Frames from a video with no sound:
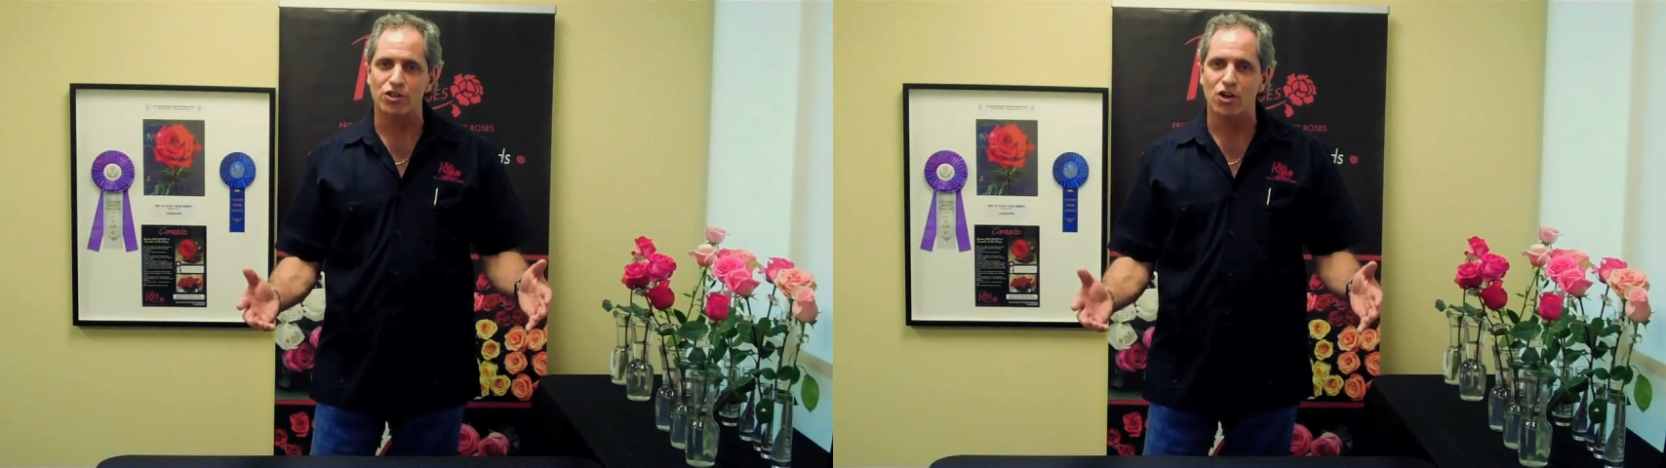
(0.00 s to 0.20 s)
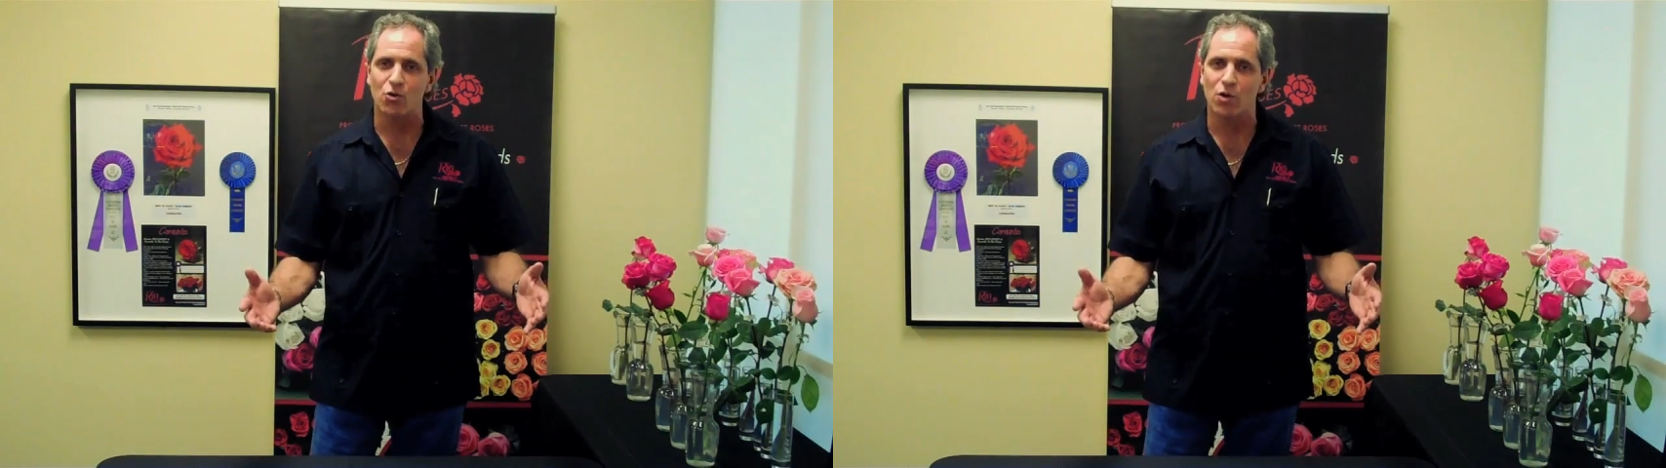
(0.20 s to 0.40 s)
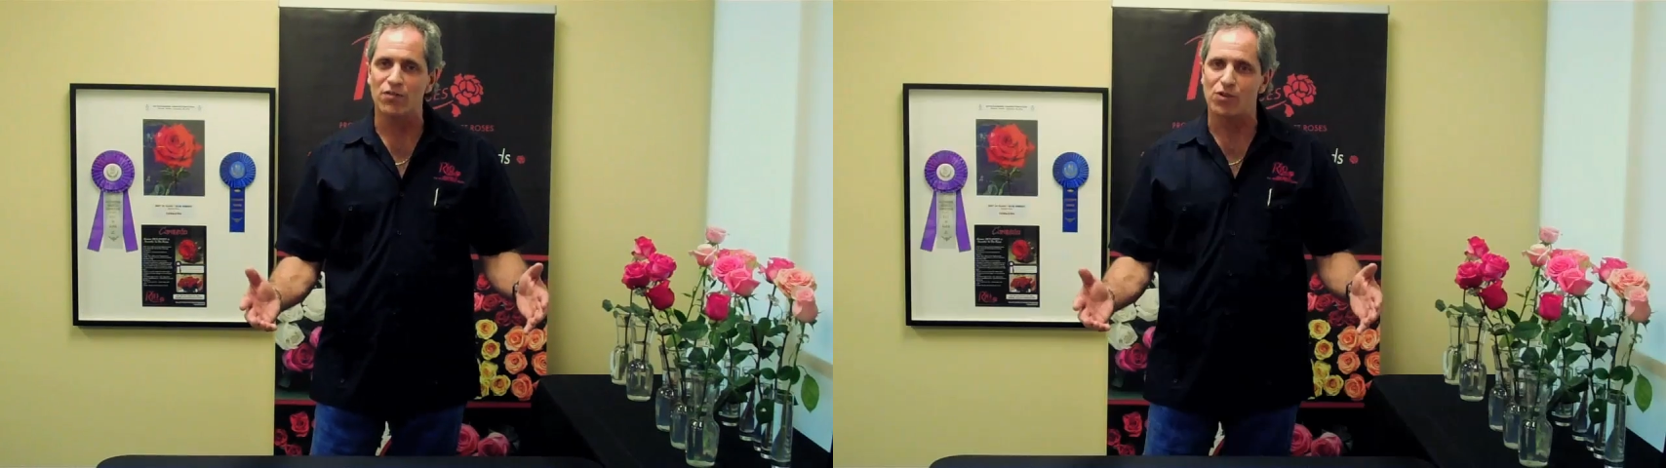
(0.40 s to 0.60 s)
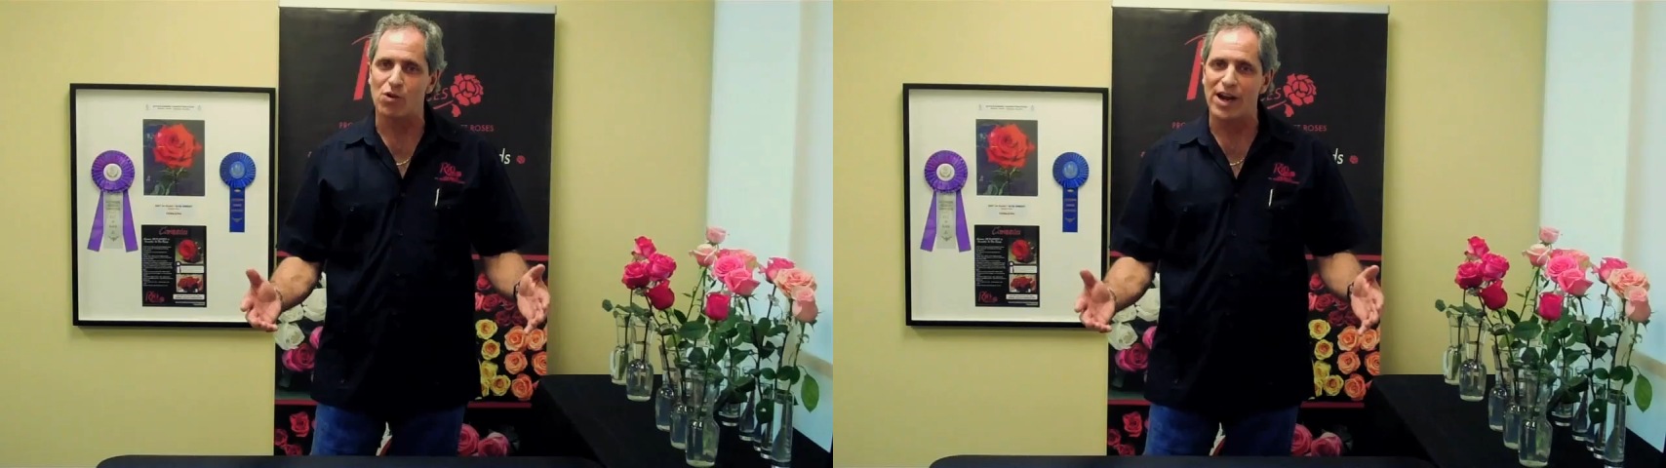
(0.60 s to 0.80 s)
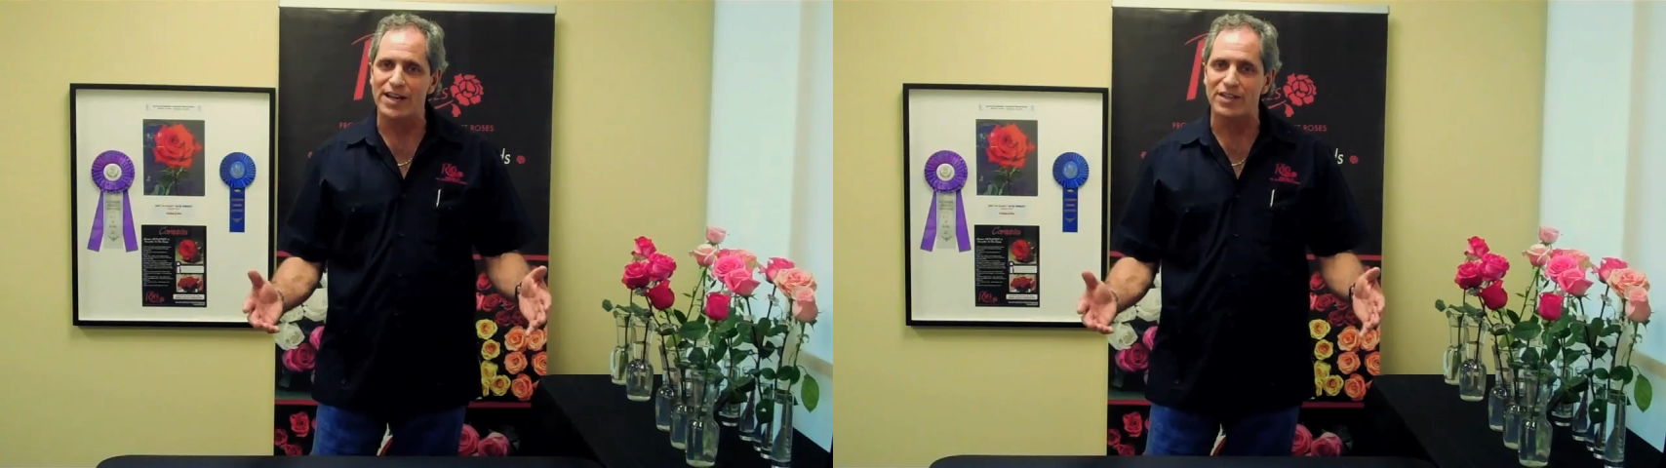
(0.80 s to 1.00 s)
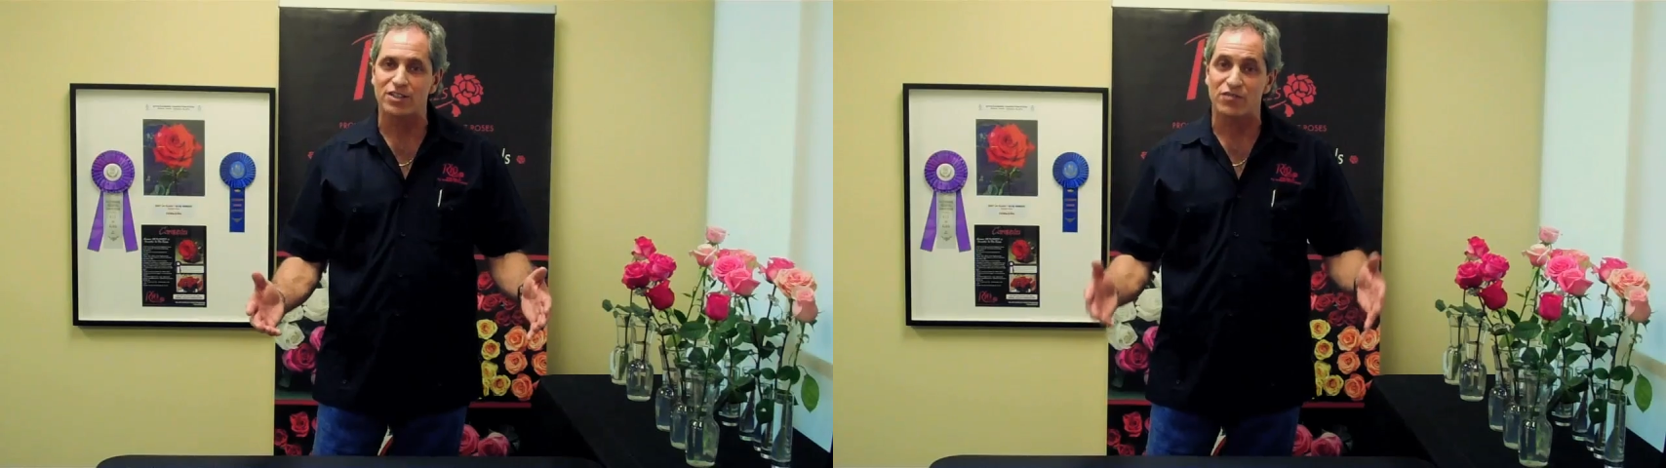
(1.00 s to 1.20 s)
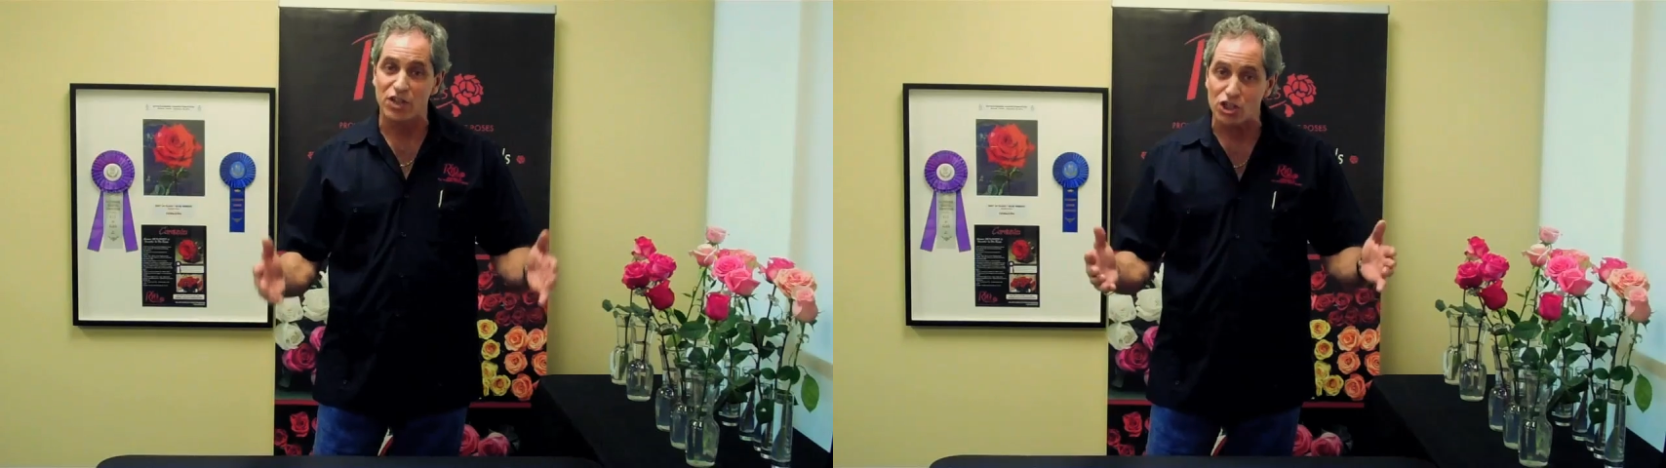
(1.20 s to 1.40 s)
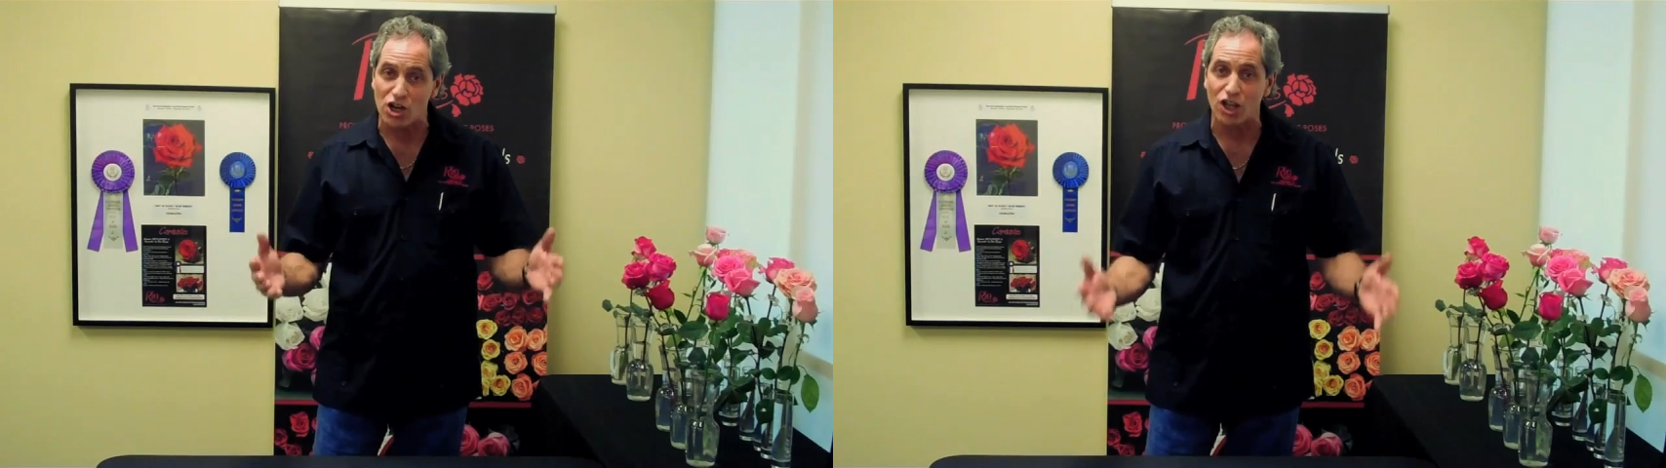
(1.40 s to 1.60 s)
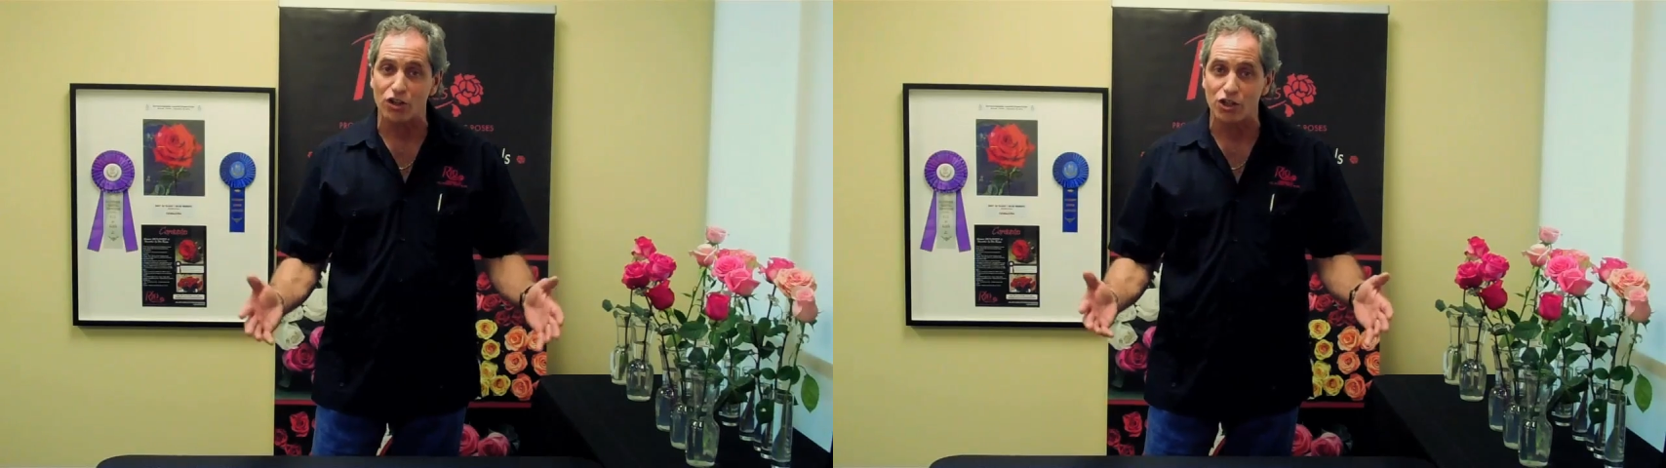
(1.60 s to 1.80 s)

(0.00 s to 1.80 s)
know what varieties of each color